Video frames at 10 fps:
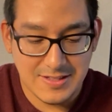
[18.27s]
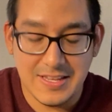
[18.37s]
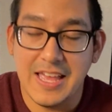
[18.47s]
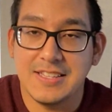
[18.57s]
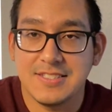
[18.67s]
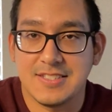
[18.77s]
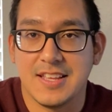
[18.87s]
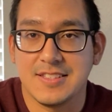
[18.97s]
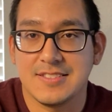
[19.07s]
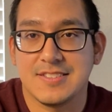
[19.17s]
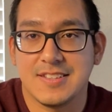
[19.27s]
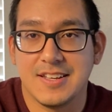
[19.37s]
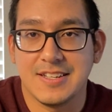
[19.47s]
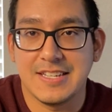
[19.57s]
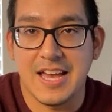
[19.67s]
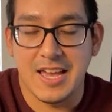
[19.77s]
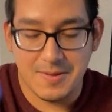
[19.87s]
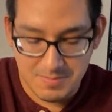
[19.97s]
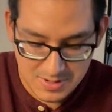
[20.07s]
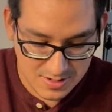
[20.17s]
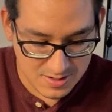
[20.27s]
10 cents, a dime,